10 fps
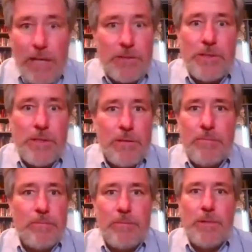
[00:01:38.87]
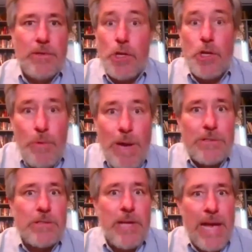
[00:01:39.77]
Yes. The
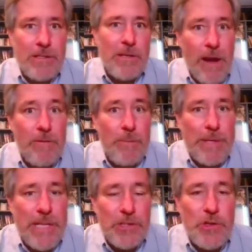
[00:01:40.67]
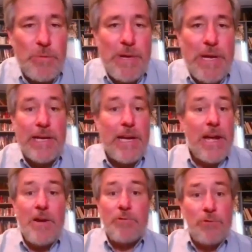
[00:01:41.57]
US has a government that's too big.
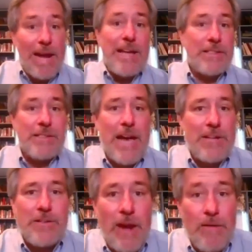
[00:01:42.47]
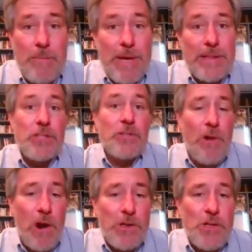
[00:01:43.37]
France has a government that's
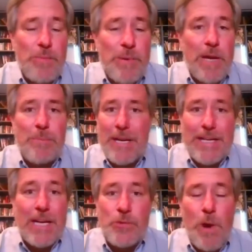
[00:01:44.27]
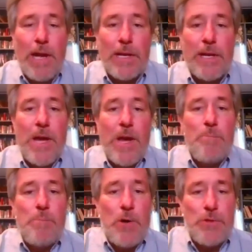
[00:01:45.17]
far too big. But guess what?
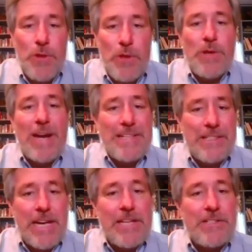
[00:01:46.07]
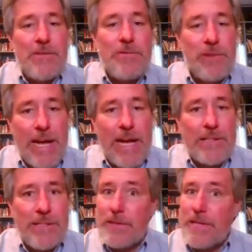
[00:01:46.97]
Both the United States and
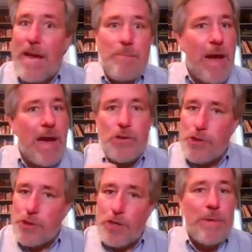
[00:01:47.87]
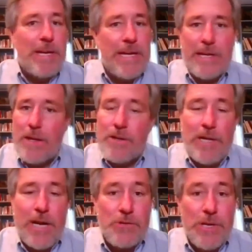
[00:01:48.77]
France, and for that matter, Germany and other
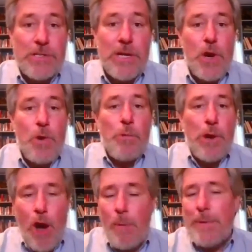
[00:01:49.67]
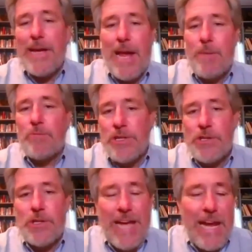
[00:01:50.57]
countries, we all became
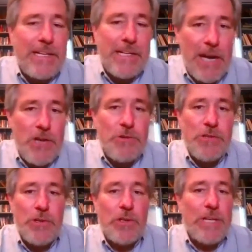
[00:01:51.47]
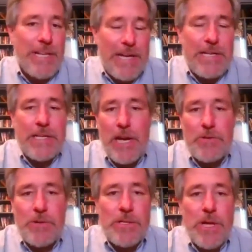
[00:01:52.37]
rich in the 1800s and early
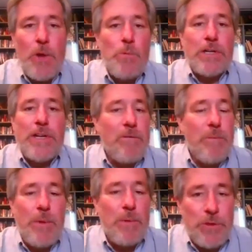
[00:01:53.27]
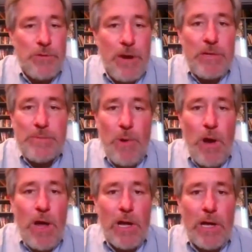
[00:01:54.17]
1900s when government was very
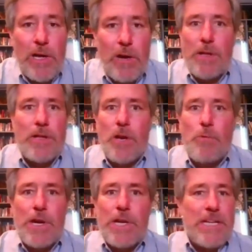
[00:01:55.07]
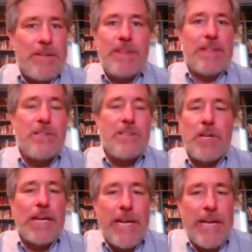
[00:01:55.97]
small, when there weren't even
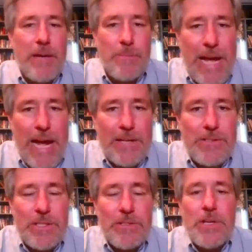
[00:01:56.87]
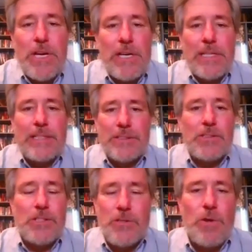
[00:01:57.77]
things like income taxes. Uh,
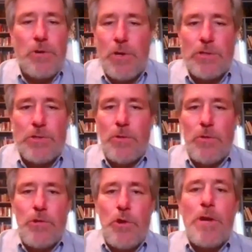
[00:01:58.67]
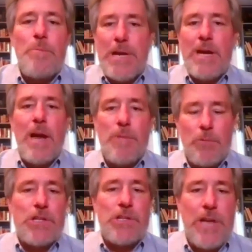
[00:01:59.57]
so, so you can become
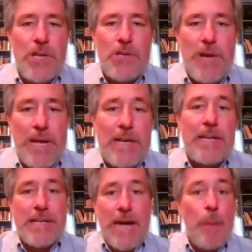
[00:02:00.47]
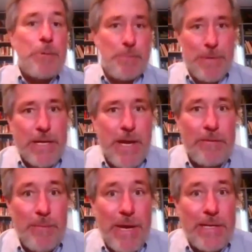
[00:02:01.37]
a rich country and then adopt a big
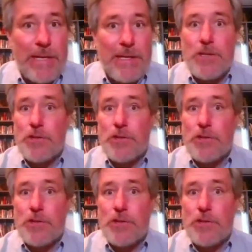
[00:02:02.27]
government, and